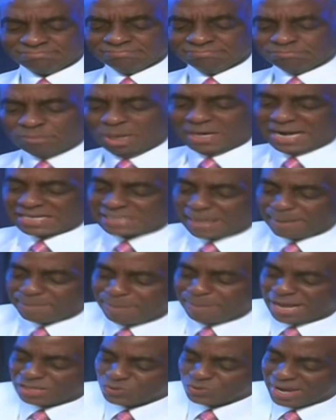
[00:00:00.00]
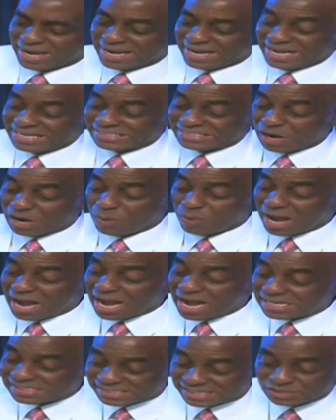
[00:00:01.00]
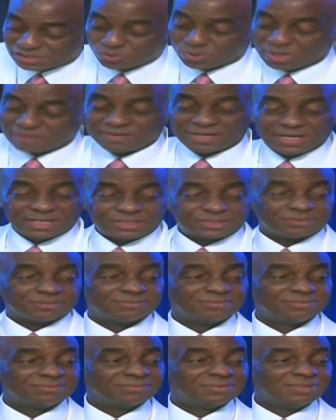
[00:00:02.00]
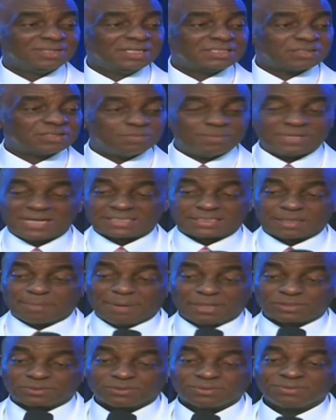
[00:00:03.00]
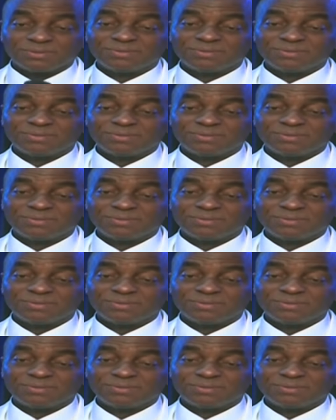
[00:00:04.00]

But there's a battle against our access to revelation. So you mean there's a battle.